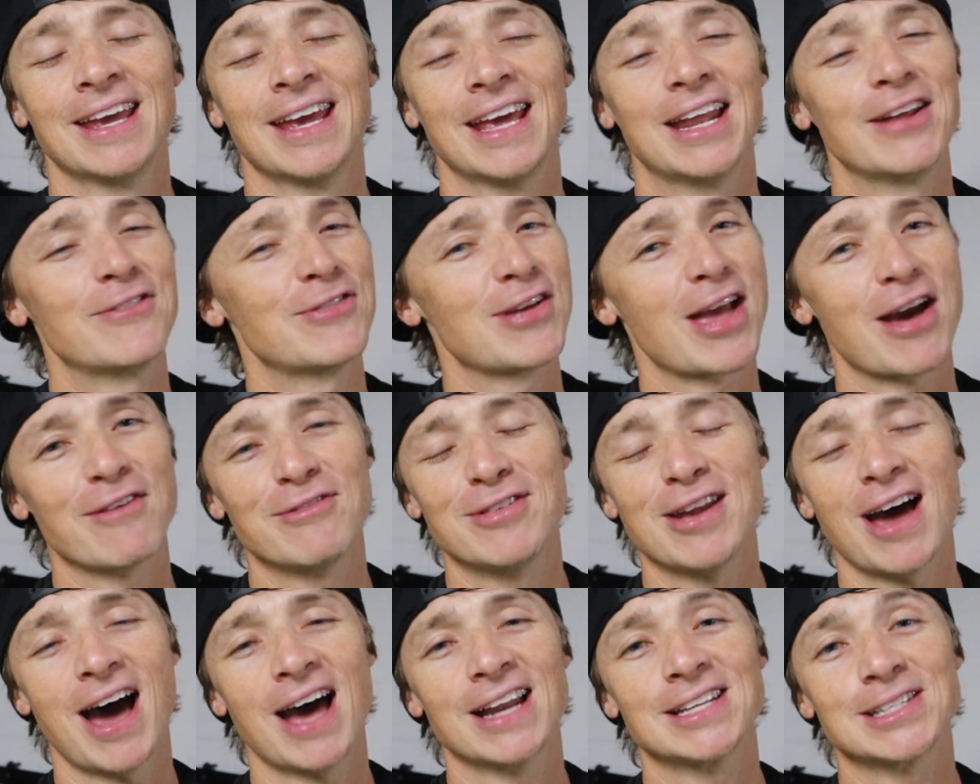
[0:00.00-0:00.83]
If you have
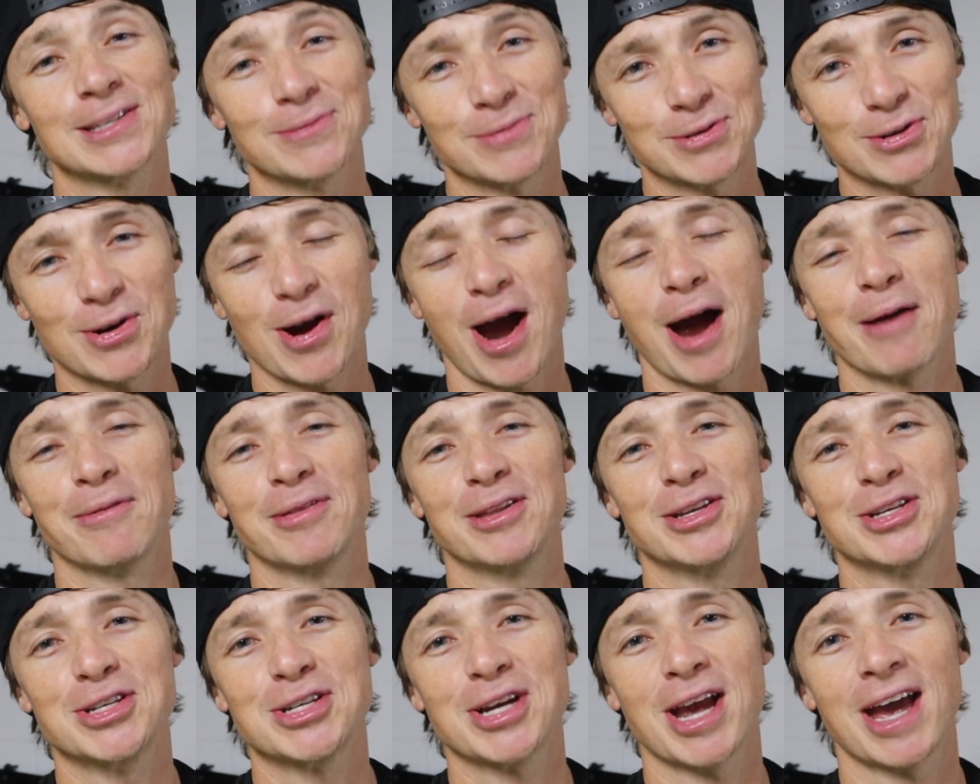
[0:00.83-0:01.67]
not, subscribe
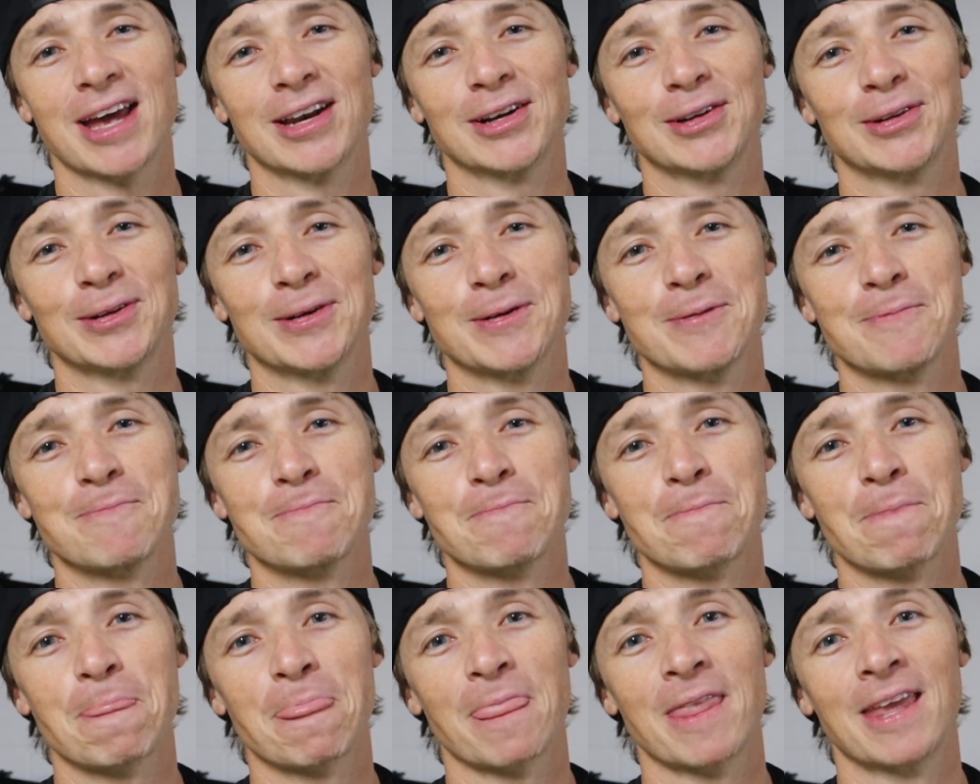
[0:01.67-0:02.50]
to the channel,
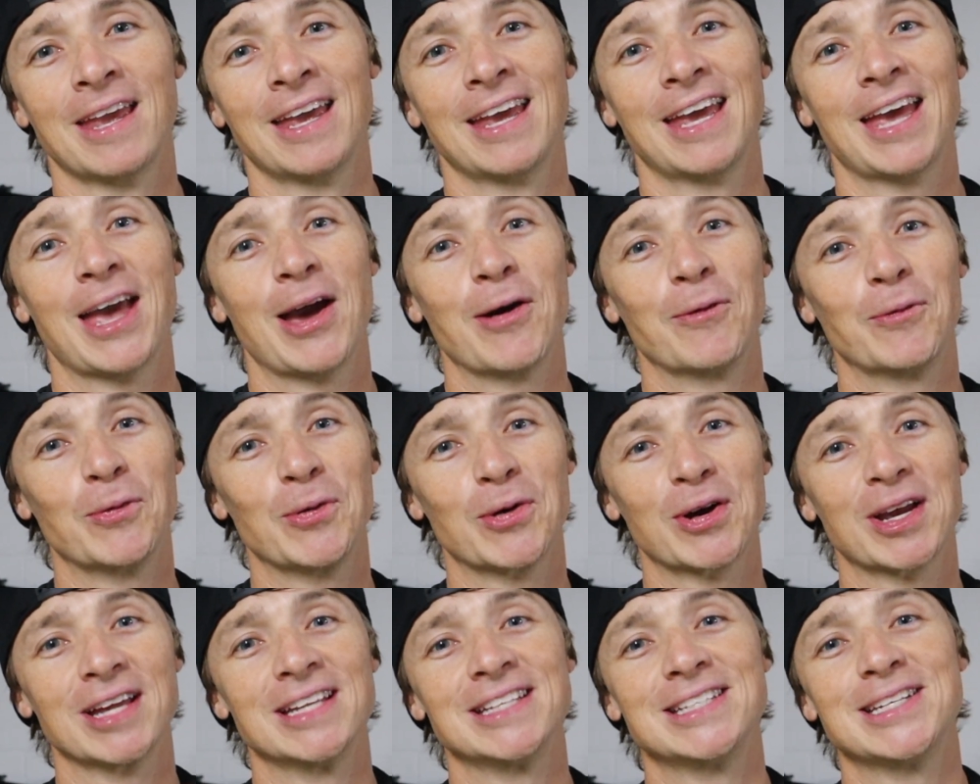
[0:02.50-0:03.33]
and we'll
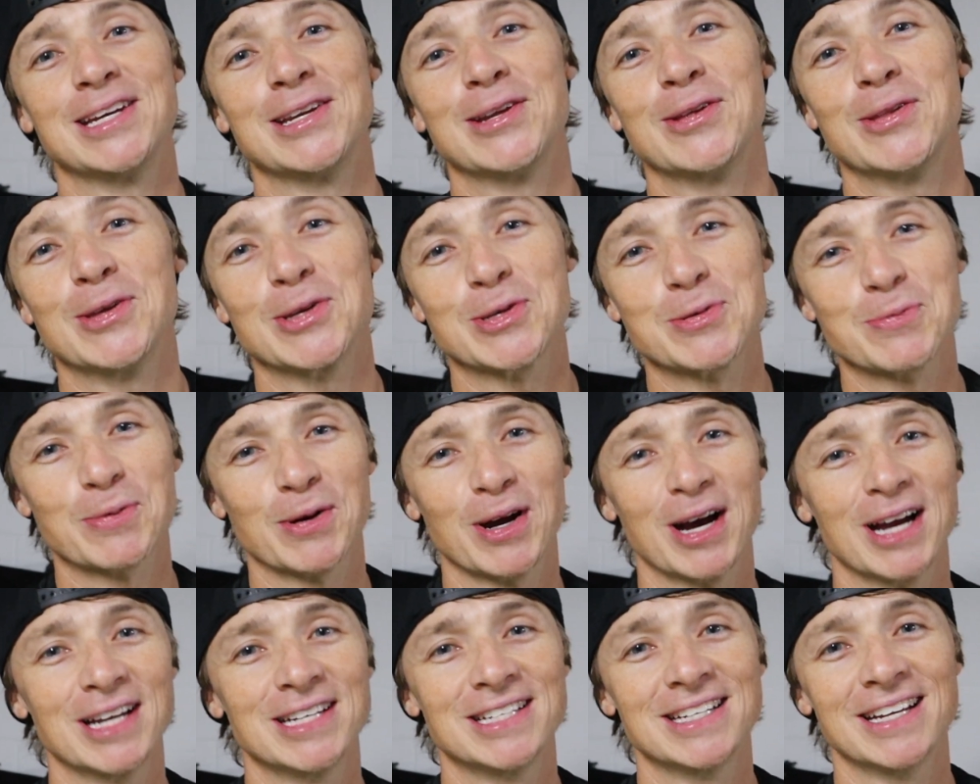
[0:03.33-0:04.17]
continue this
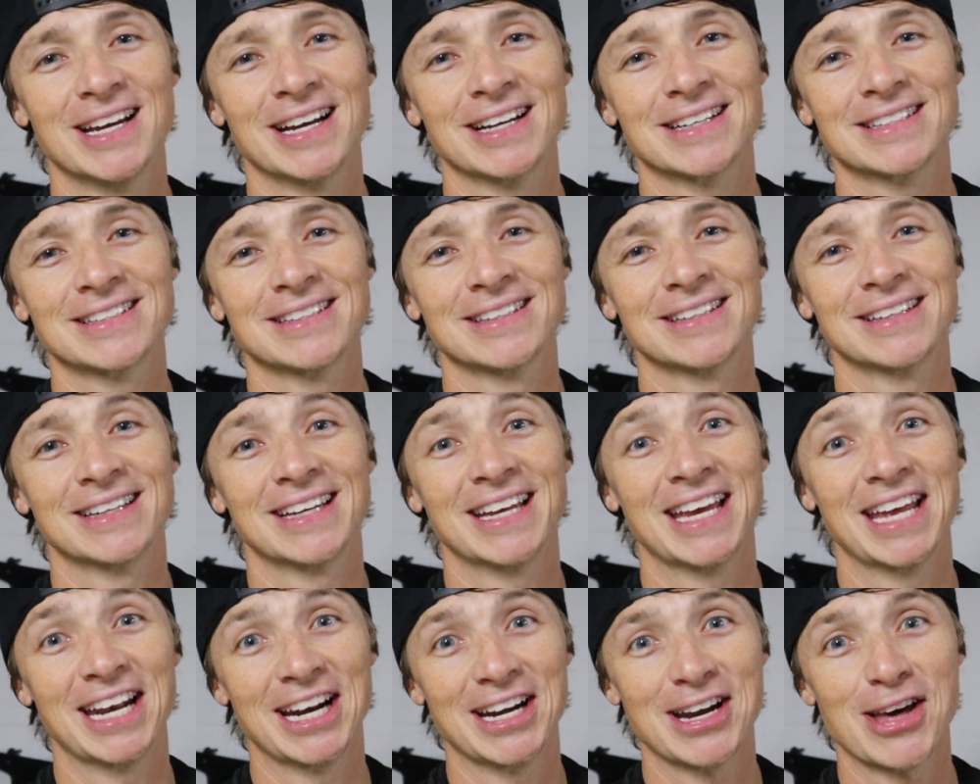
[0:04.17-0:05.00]
project
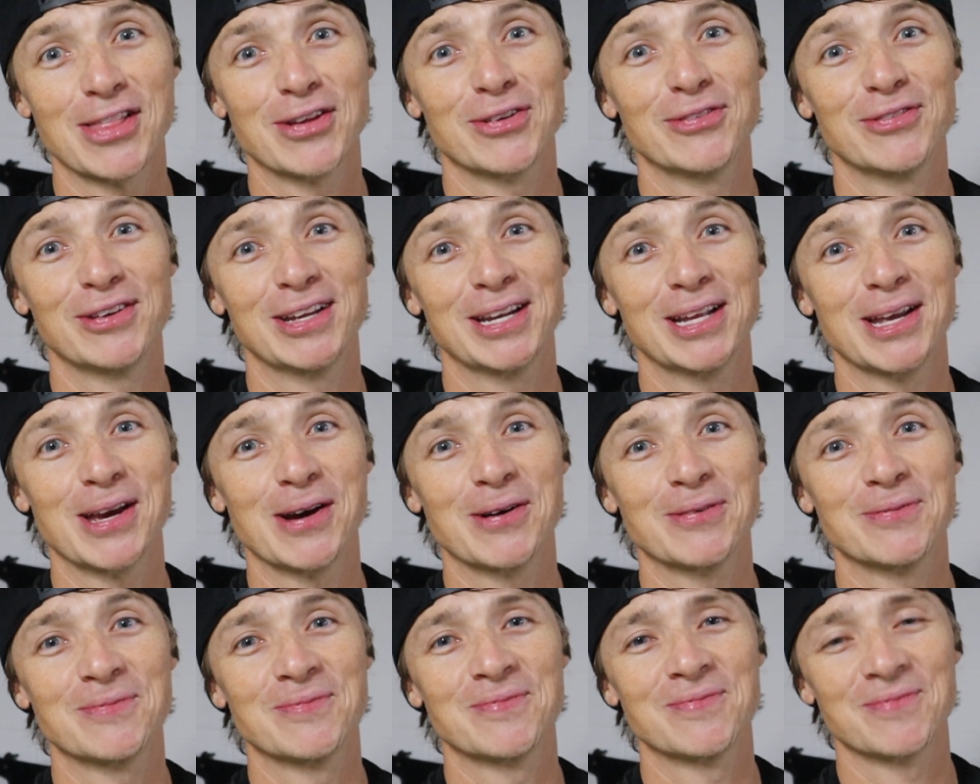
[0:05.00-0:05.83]
in another
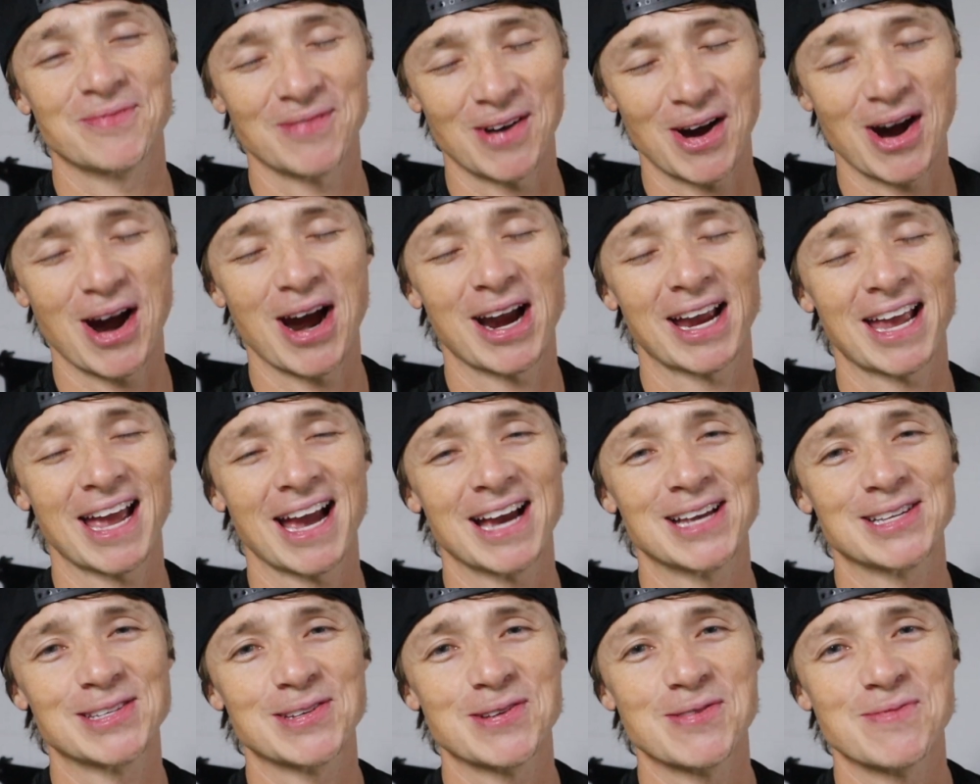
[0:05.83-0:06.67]
video. All right,
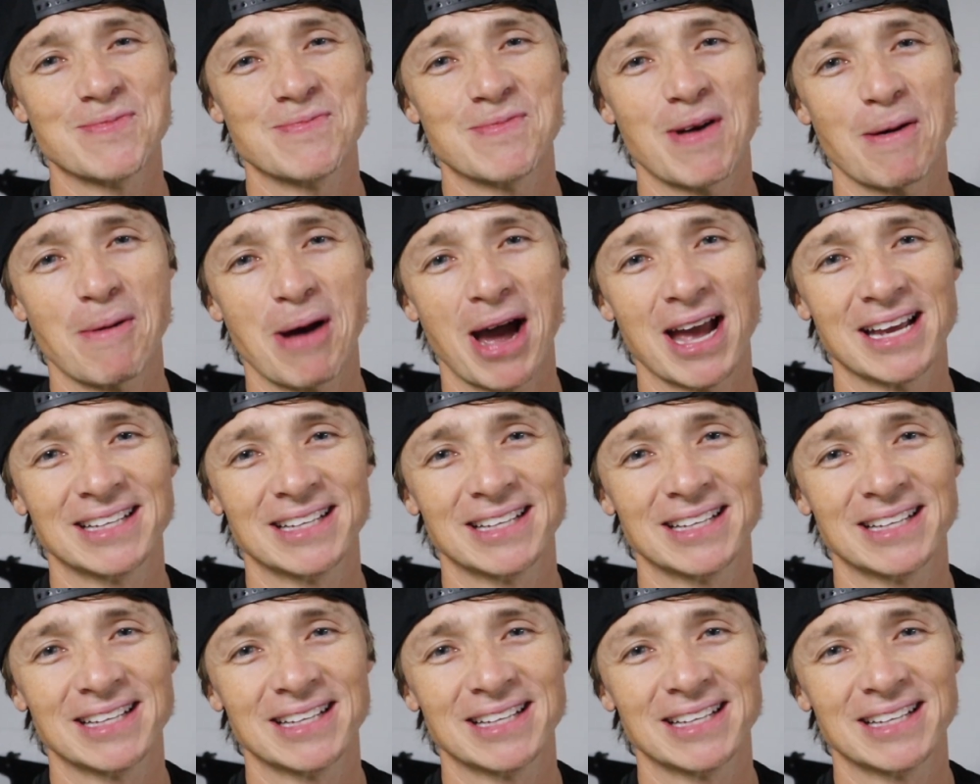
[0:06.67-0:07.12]
guys. Bye-bye.